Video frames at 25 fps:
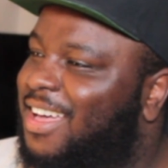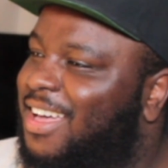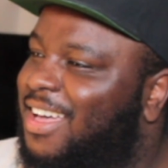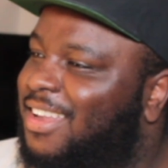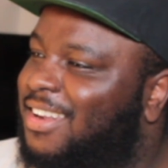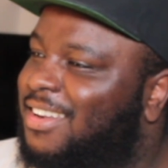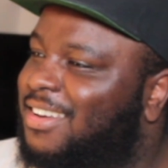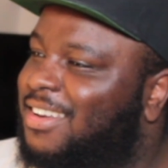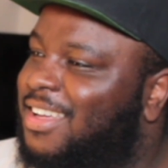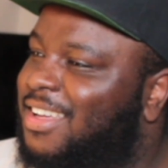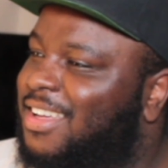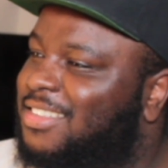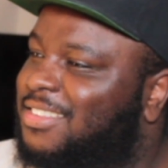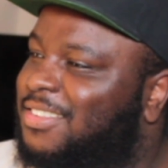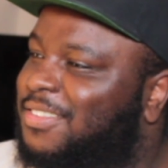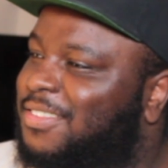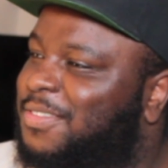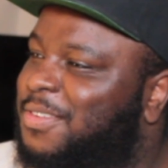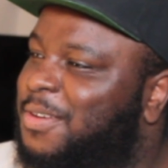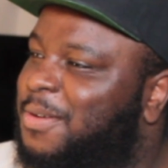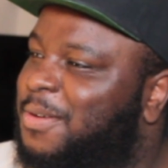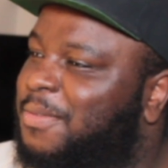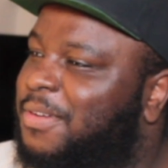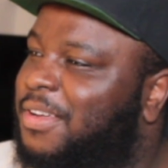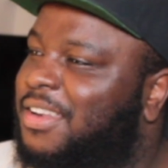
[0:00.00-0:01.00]
I don't know how to
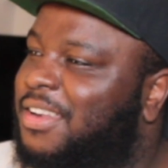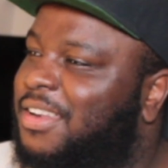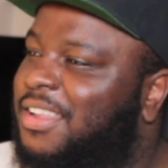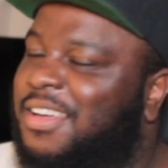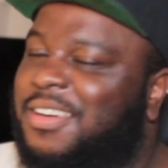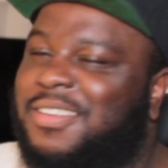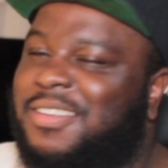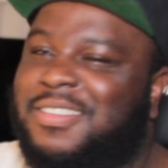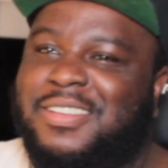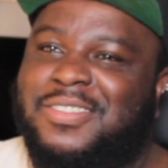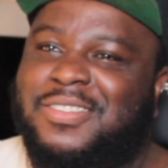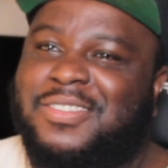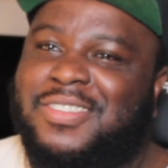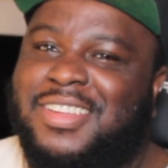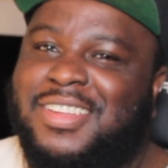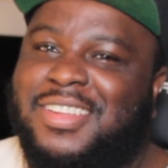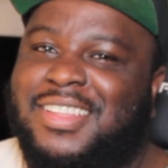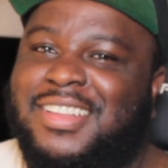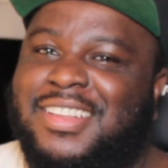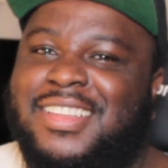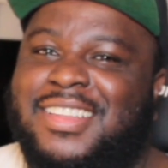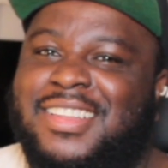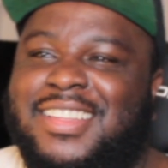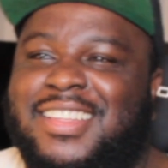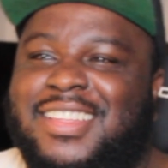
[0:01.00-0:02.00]
feel about that one,
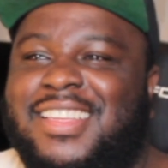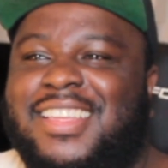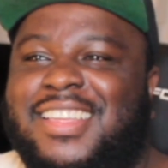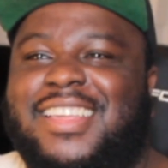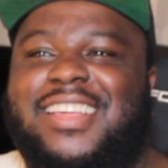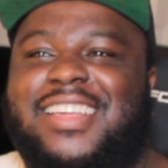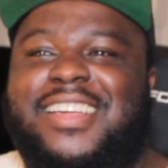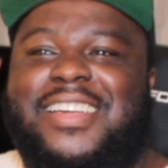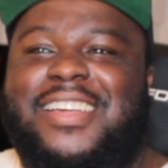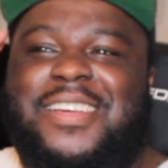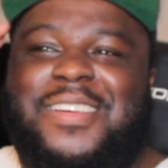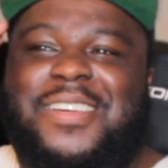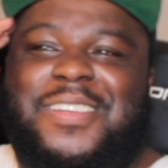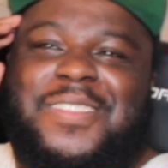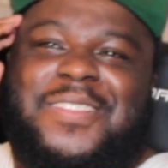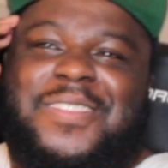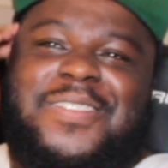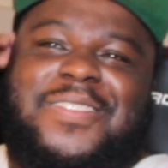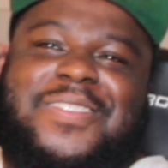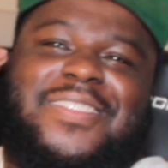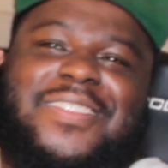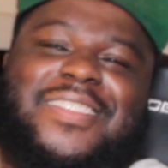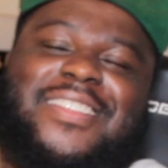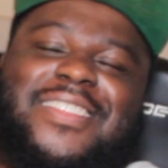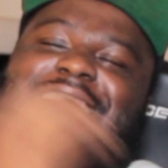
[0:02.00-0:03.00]
man.
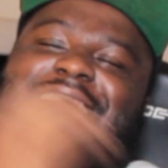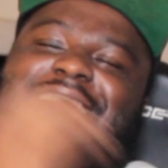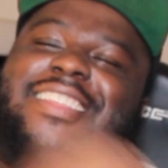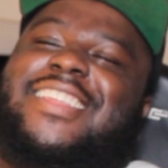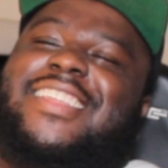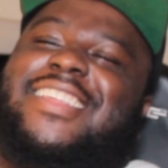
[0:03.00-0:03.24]
Um,